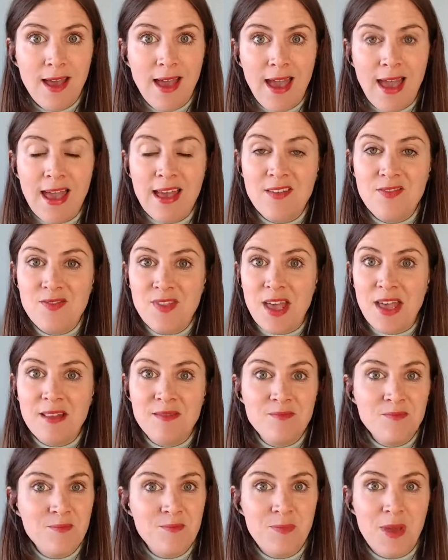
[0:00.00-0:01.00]
And
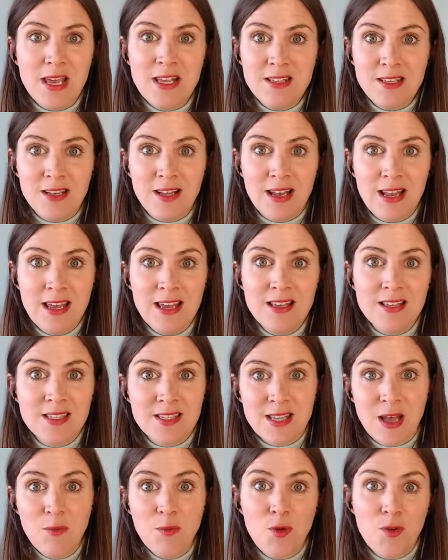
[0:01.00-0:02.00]
then basically
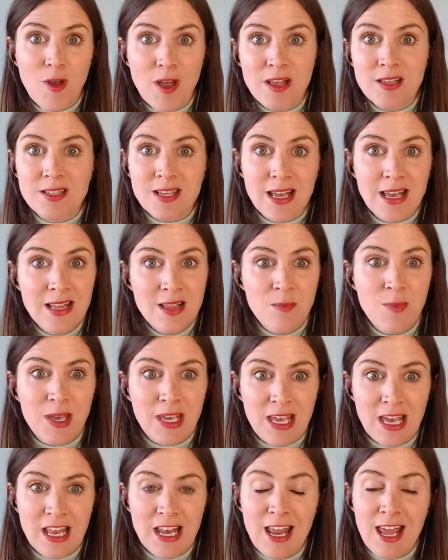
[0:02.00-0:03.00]
somewhere else in the
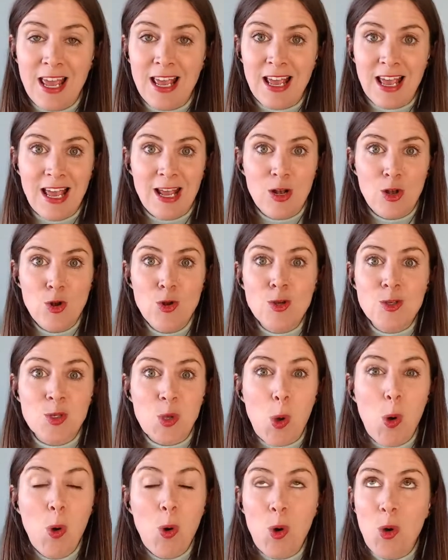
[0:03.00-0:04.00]
beginning, it looks
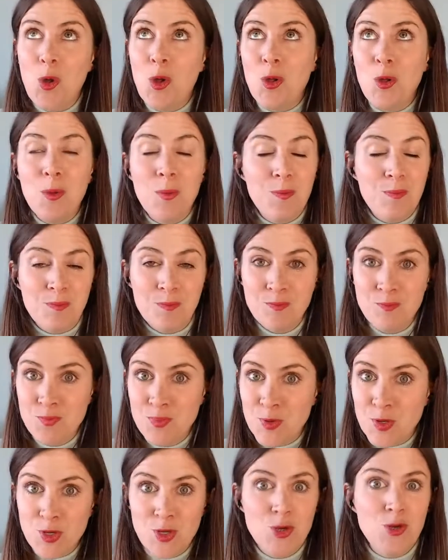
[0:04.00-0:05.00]
all
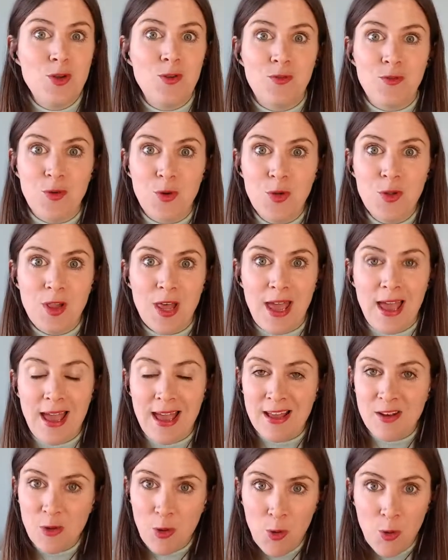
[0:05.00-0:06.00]
beautiful
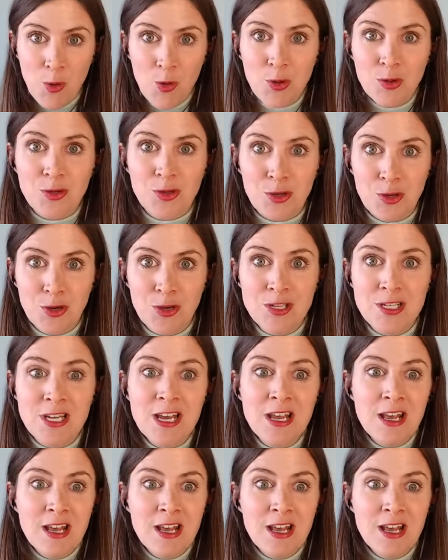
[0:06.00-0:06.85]
and all good.